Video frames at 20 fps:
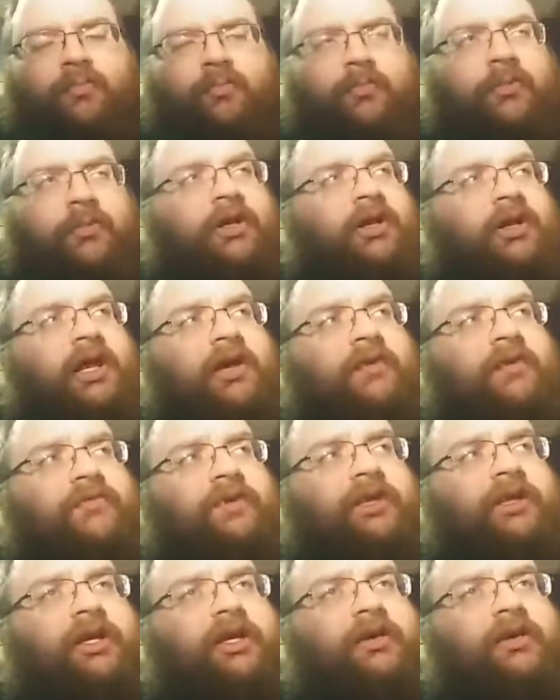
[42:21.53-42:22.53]
No, like for
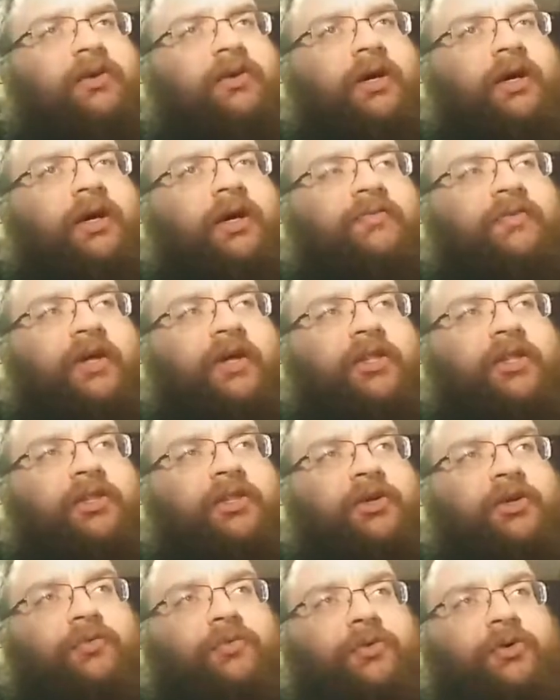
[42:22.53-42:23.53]
League, you have like
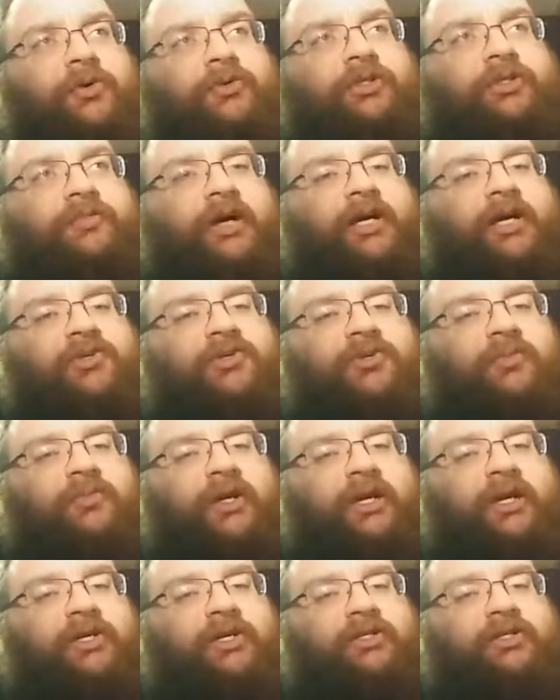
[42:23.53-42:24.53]
your runes and mastery
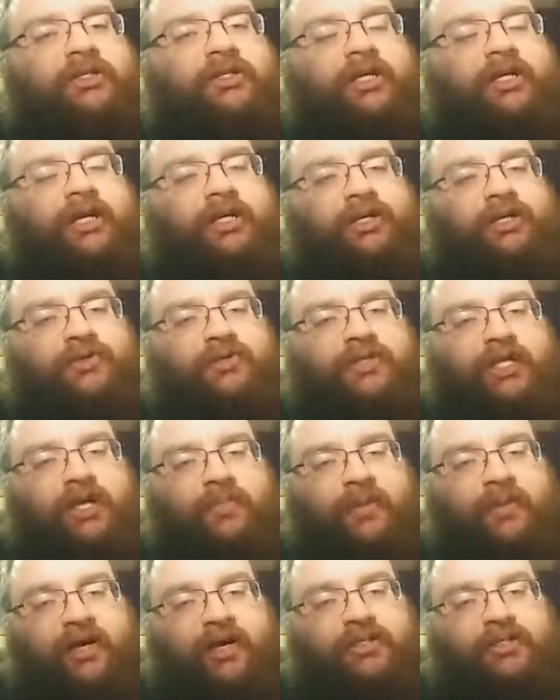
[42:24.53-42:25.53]
pages that you set
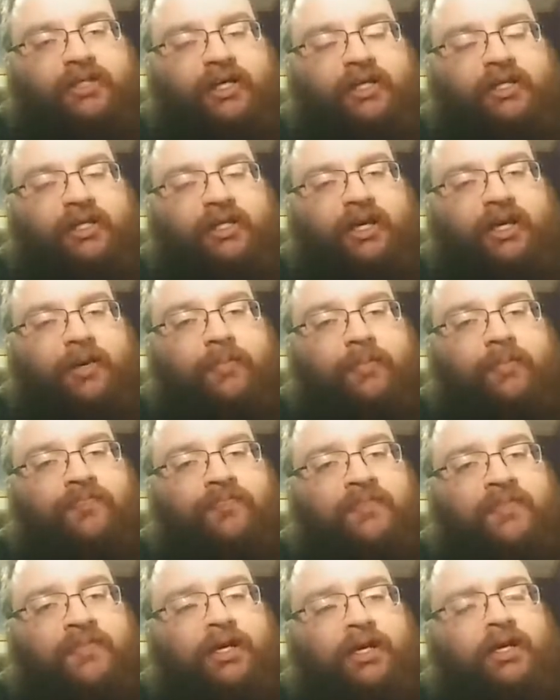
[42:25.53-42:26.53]
up outside the game.
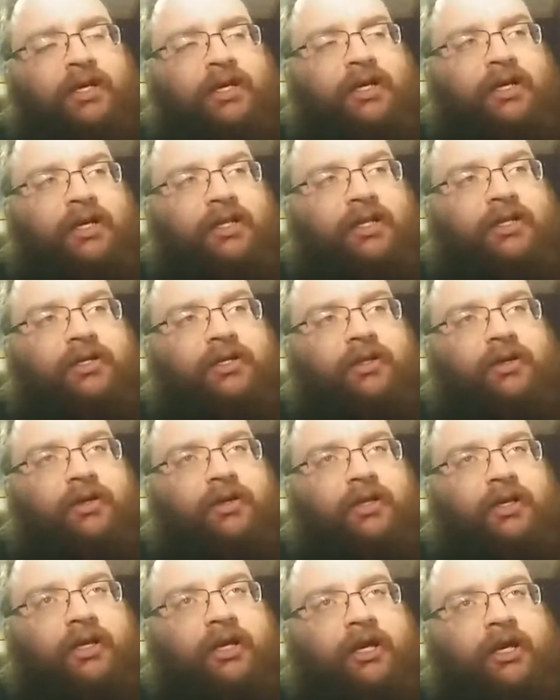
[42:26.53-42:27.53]
And then during
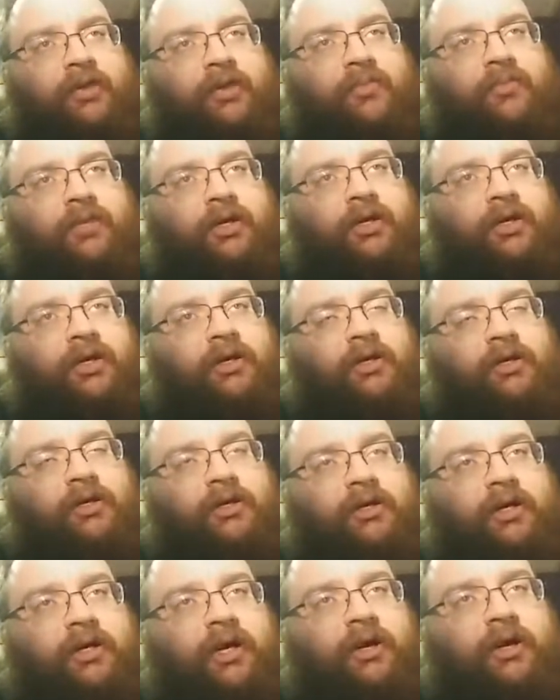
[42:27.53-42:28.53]
the game, your
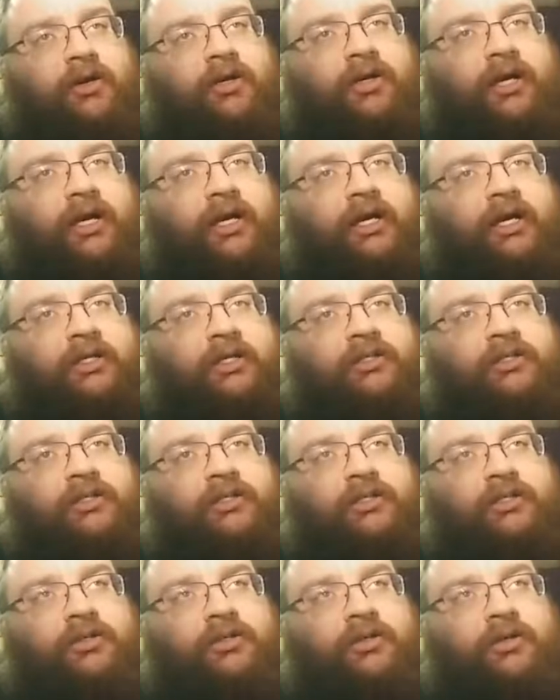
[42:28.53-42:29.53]
character
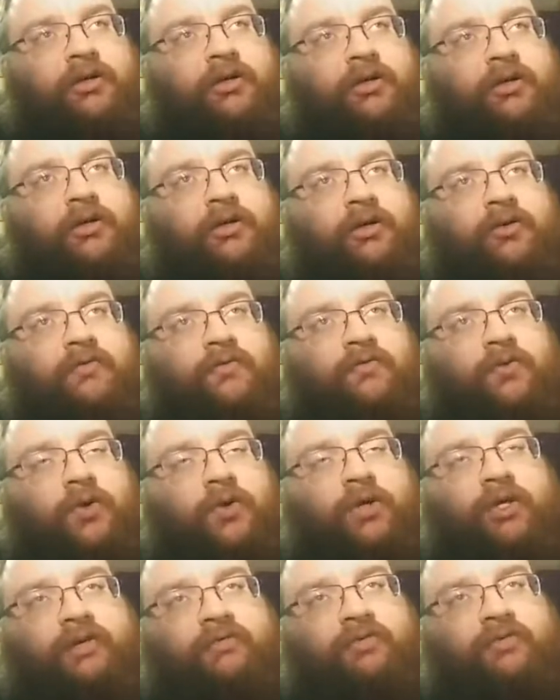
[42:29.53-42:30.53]
has
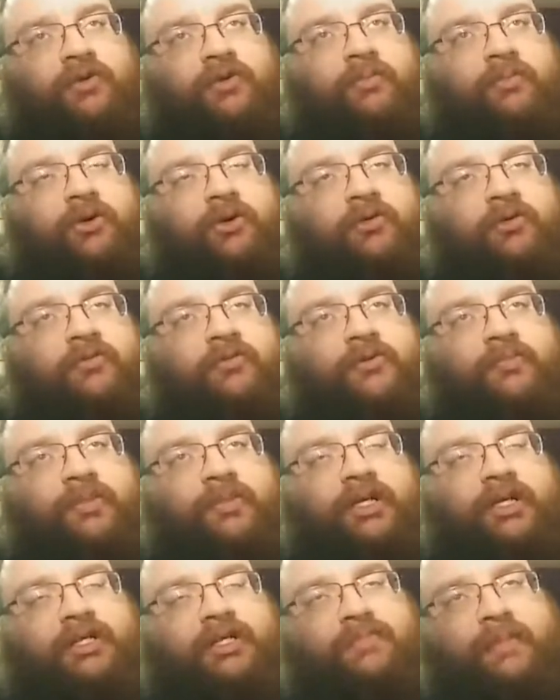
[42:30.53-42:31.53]
4 different moves
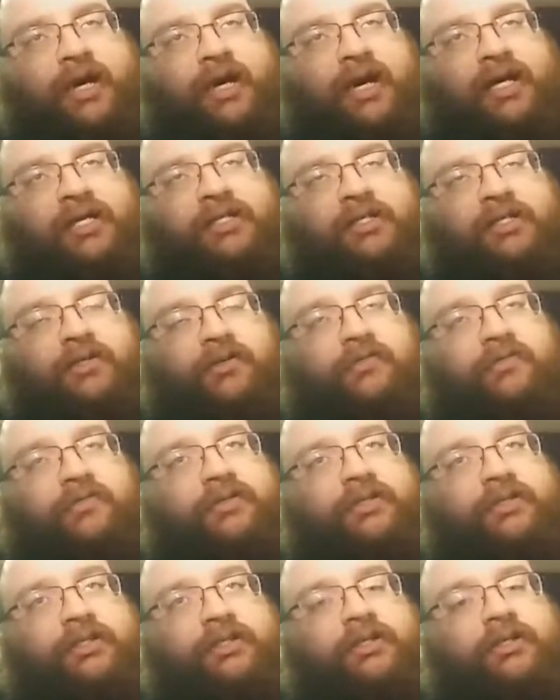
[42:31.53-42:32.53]
plus
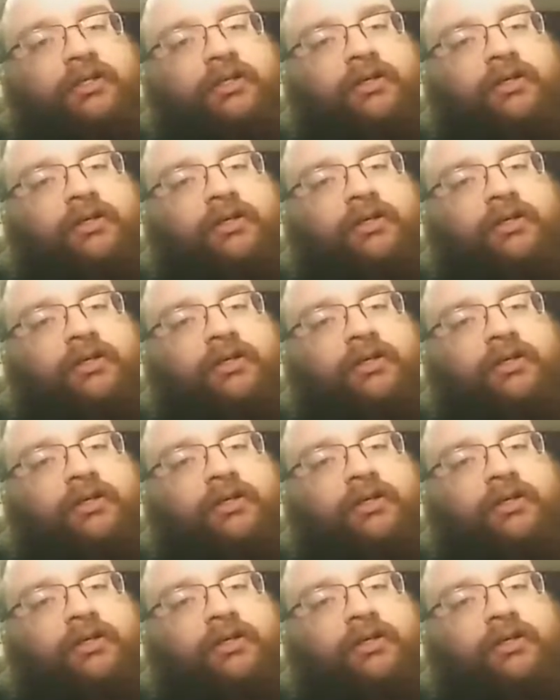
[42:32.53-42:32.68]
passives.